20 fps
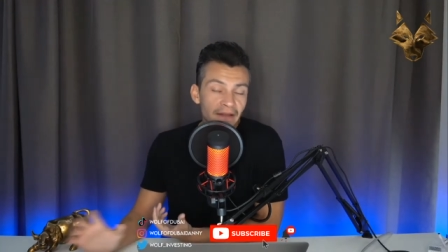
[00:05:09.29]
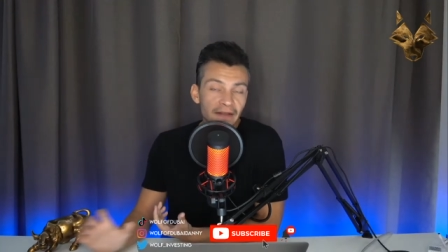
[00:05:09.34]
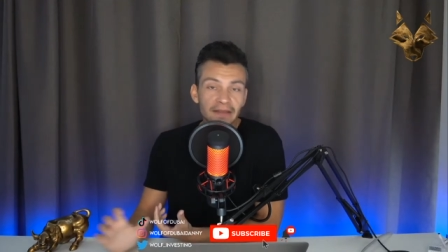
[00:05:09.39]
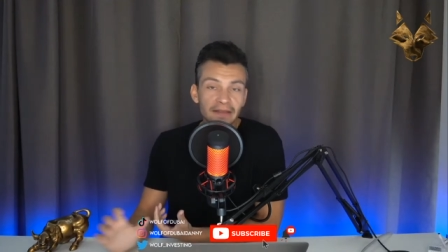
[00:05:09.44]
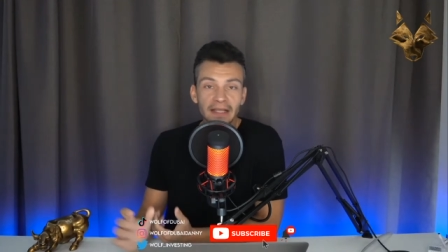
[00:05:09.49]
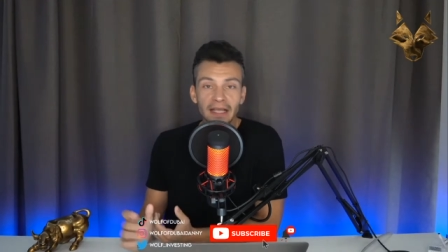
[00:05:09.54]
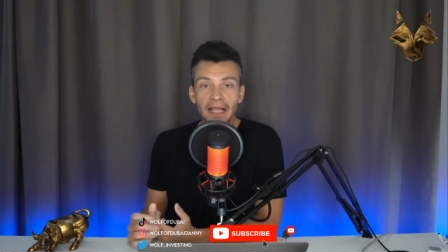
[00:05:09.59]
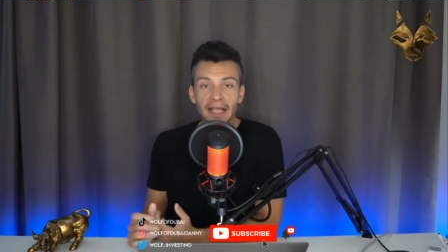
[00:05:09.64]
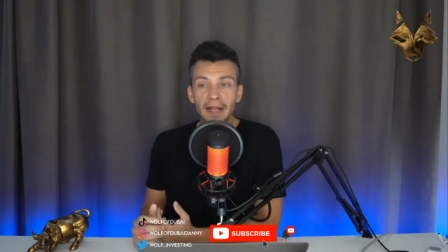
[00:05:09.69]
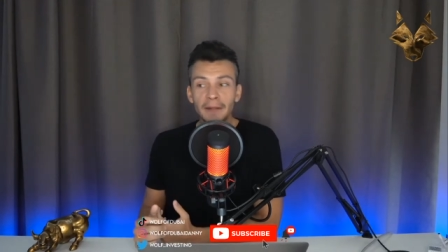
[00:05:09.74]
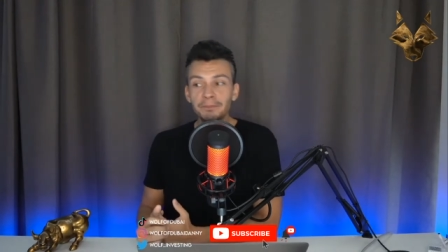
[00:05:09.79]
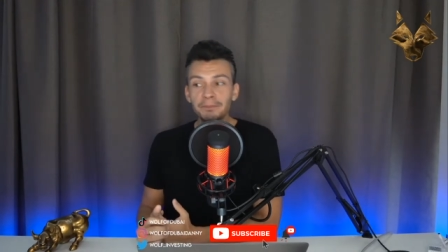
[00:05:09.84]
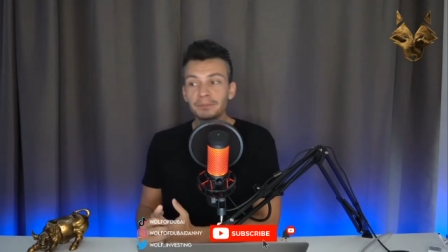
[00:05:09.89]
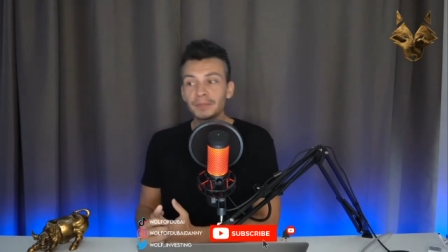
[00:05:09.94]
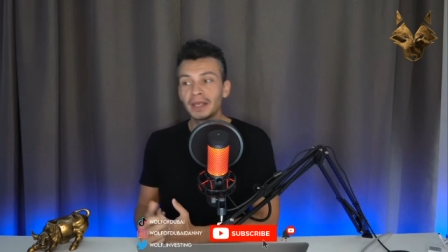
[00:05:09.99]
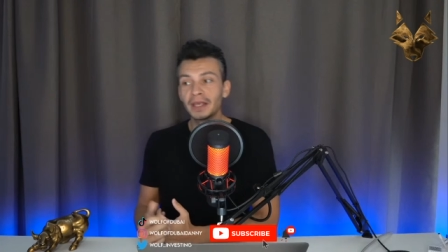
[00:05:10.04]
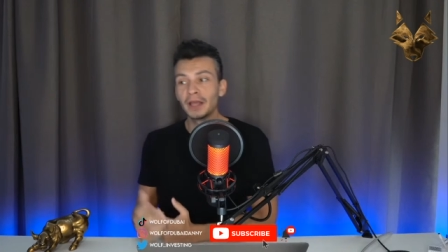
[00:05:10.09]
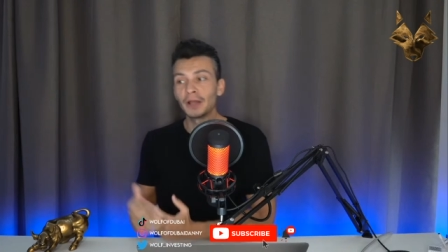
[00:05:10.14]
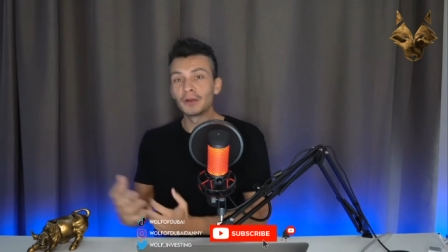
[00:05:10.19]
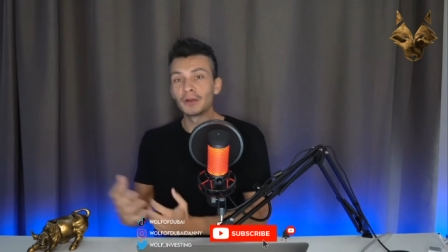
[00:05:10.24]
they
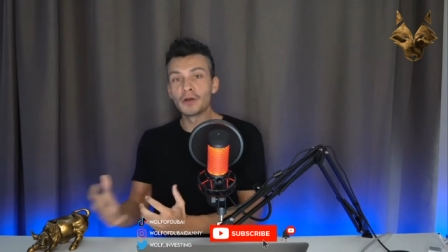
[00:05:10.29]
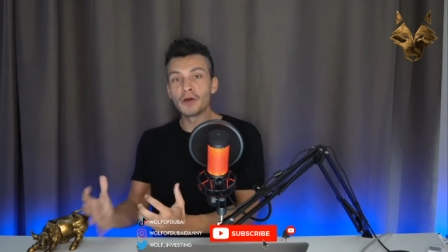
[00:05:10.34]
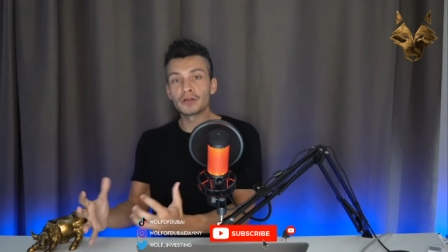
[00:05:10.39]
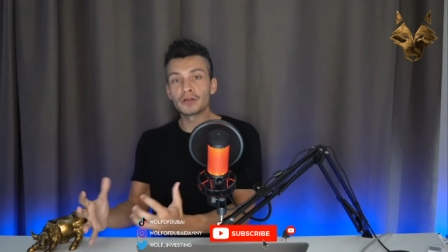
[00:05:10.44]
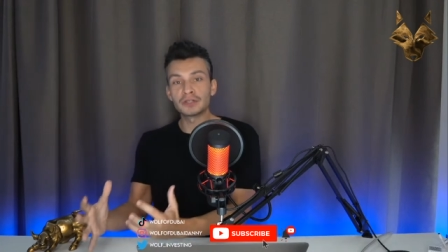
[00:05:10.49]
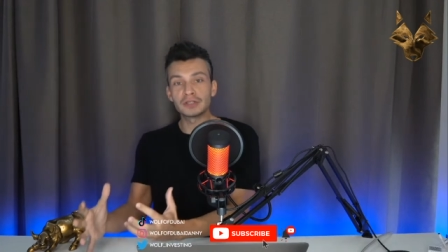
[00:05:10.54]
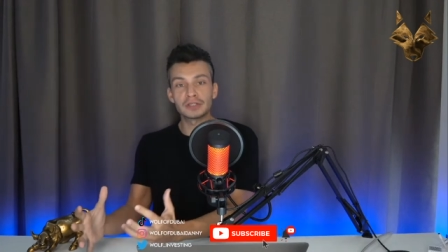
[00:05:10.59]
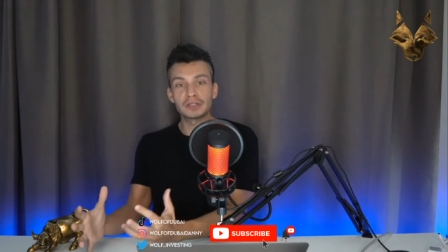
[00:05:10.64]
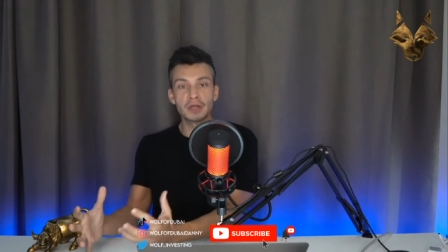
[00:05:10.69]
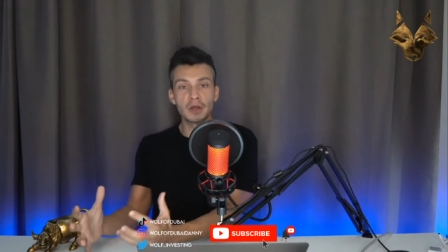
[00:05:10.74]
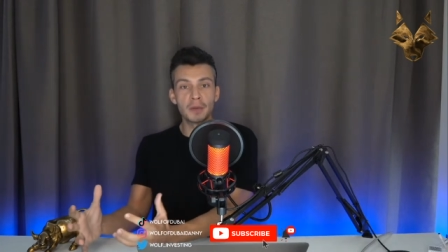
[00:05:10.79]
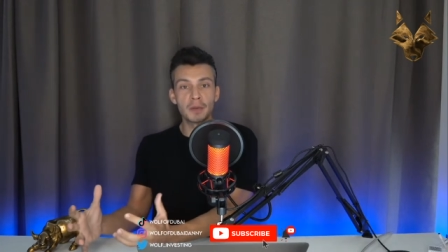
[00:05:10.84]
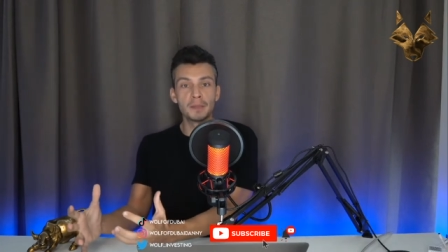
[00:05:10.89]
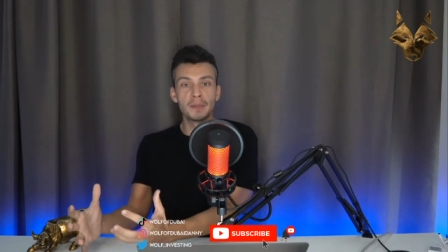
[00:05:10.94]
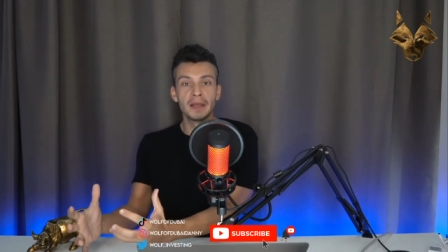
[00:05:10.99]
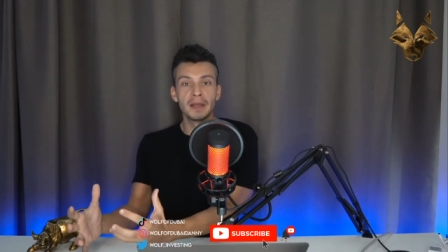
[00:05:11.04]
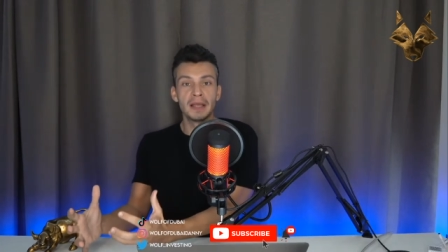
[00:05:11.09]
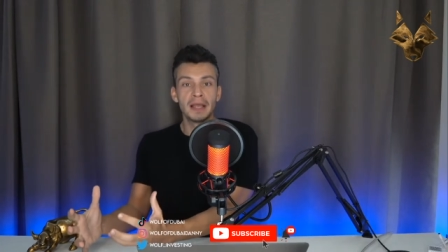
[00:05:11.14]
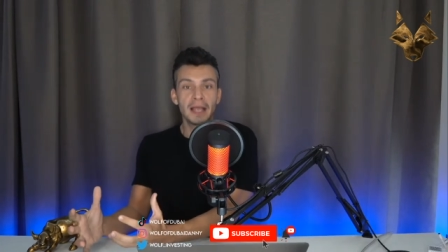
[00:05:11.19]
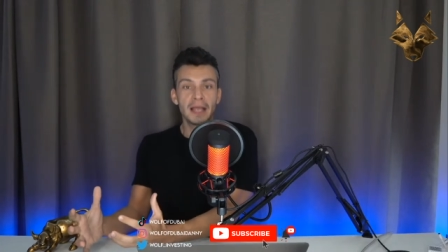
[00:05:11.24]
got some